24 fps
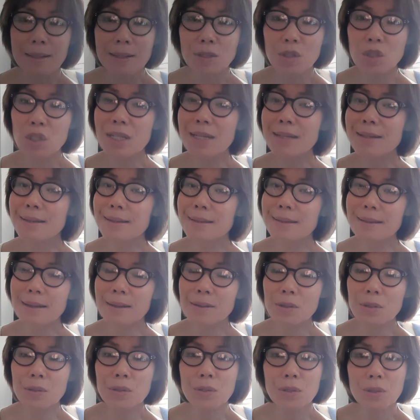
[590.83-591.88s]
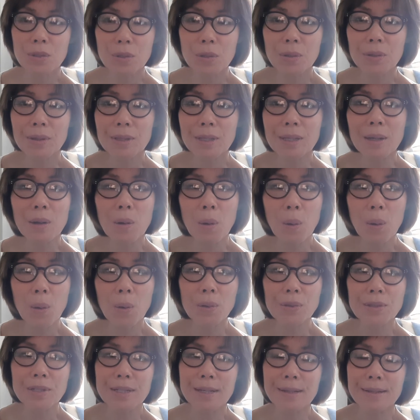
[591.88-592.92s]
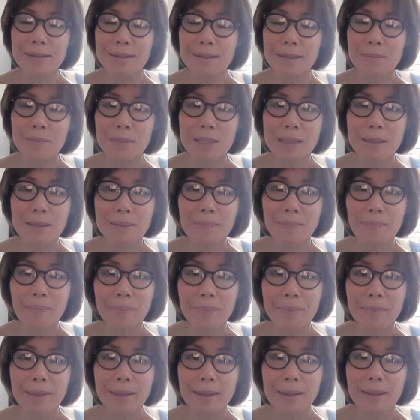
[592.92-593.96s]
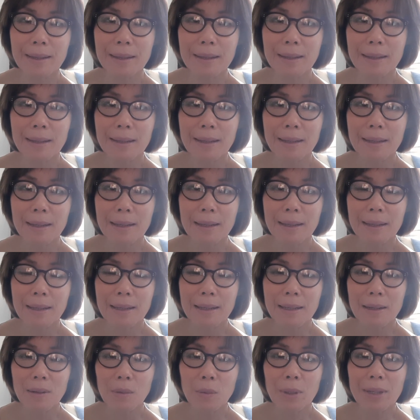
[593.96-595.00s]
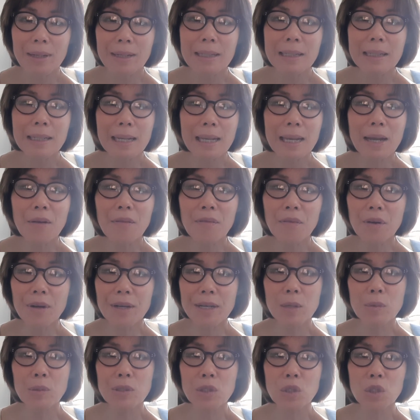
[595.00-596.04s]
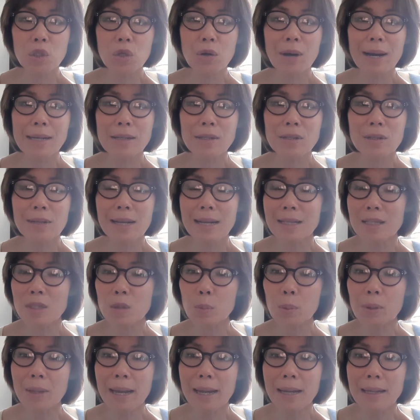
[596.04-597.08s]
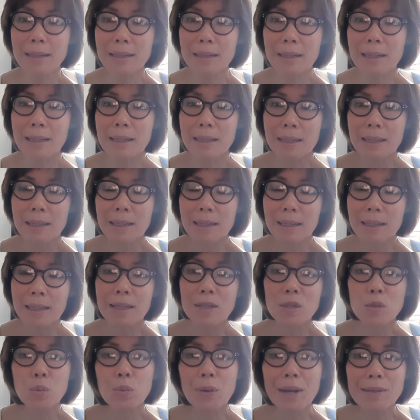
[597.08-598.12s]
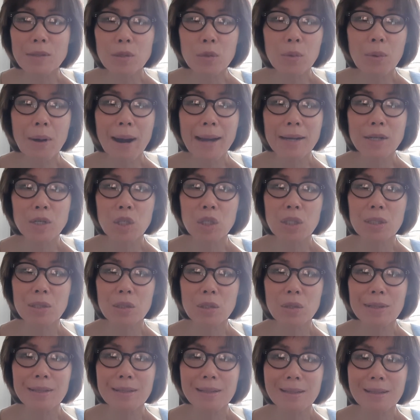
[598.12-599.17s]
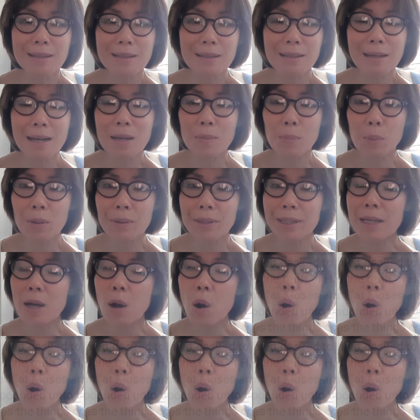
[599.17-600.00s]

Jesus understood the Old Testament. Whenever he was trying to explain his resurrection to his disciple, he